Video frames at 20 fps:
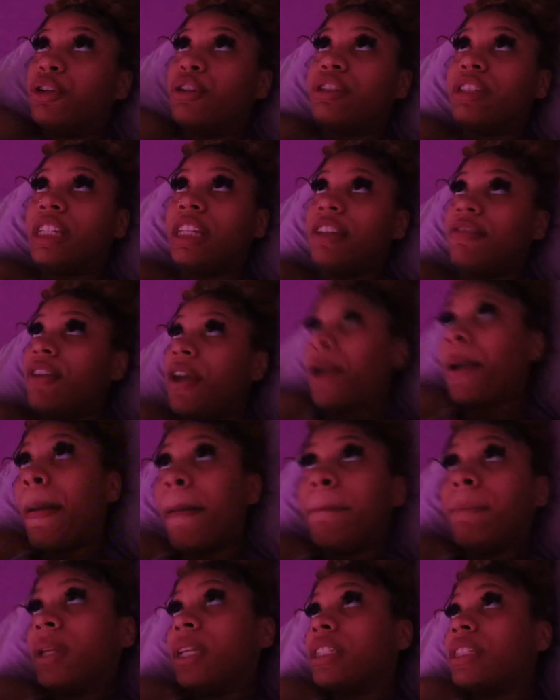New Year's Eve
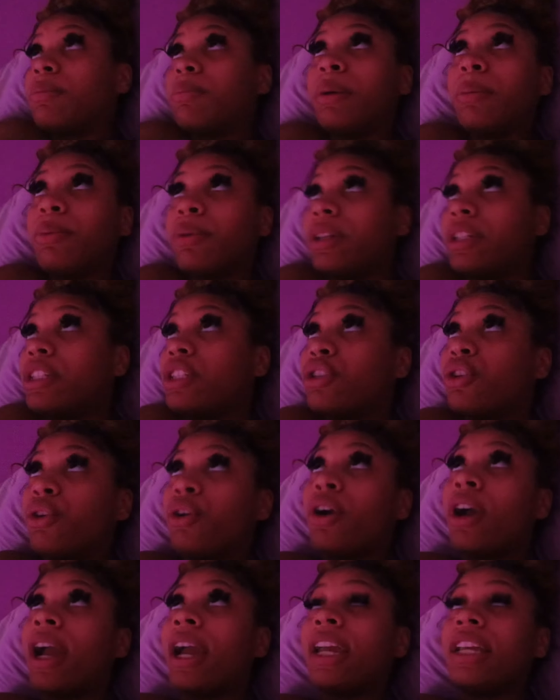because people, it's
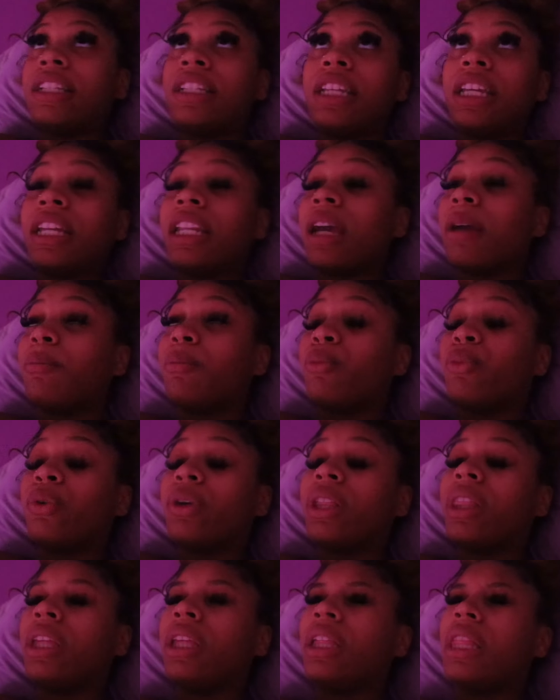crazy, and I'm
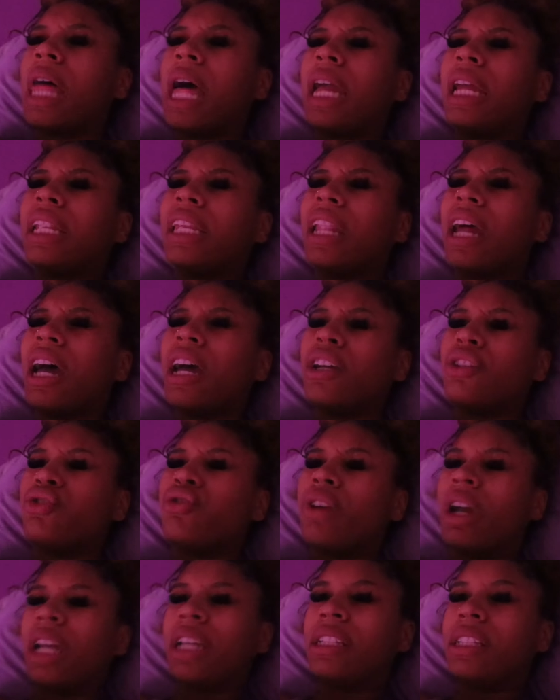really like not
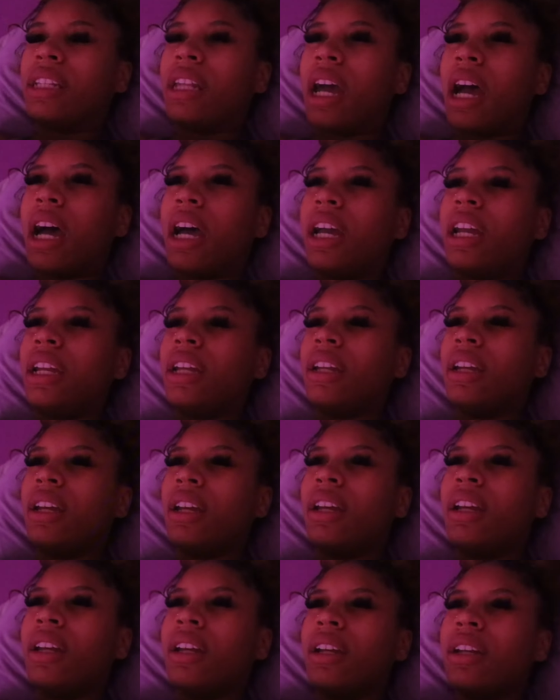trying to die.
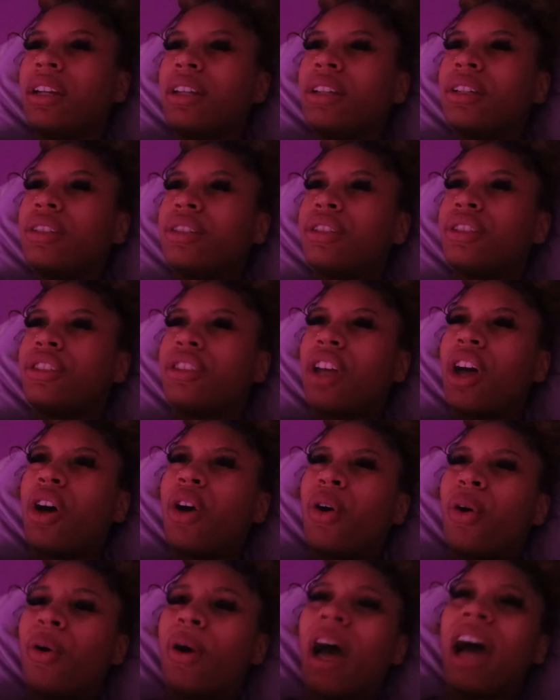
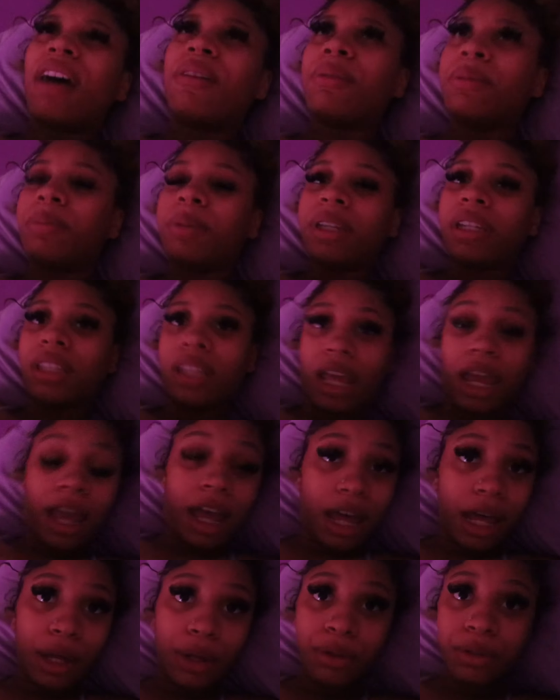So I will be in the
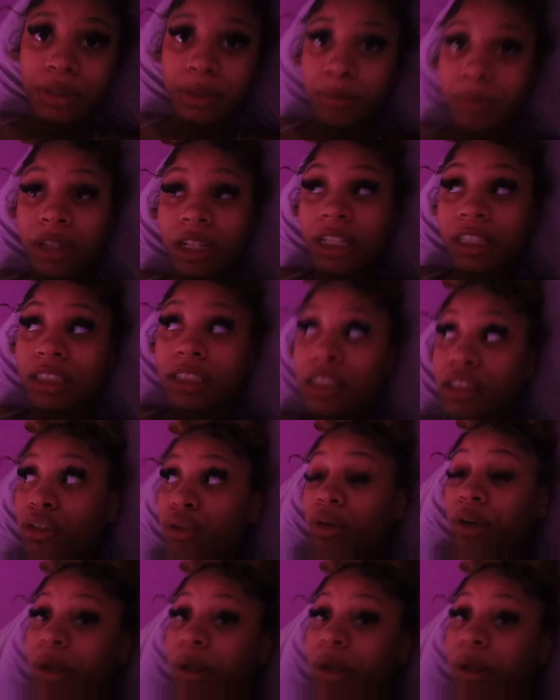house, plus these